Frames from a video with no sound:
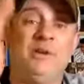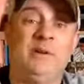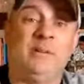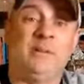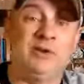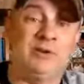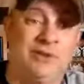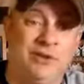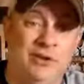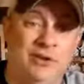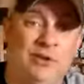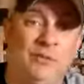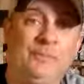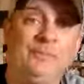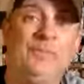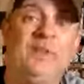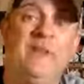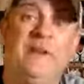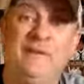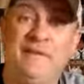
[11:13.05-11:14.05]
Number
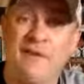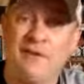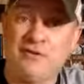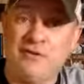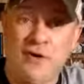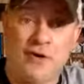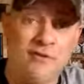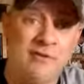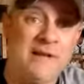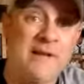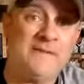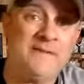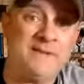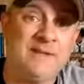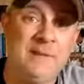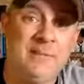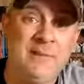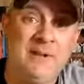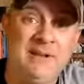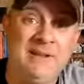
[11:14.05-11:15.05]
two, if you don't have
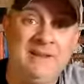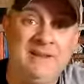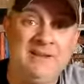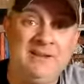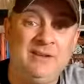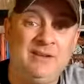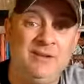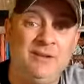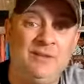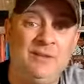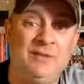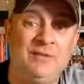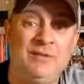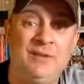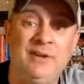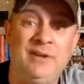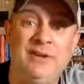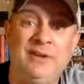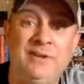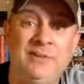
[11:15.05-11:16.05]
somebody that
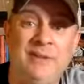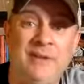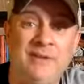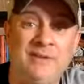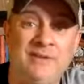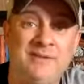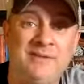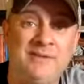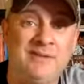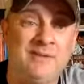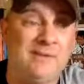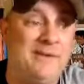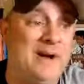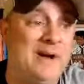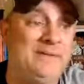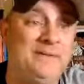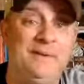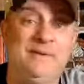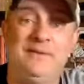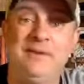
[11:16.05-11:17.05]
you're bouncing stuff
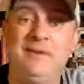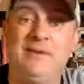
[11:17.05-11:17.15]
off of,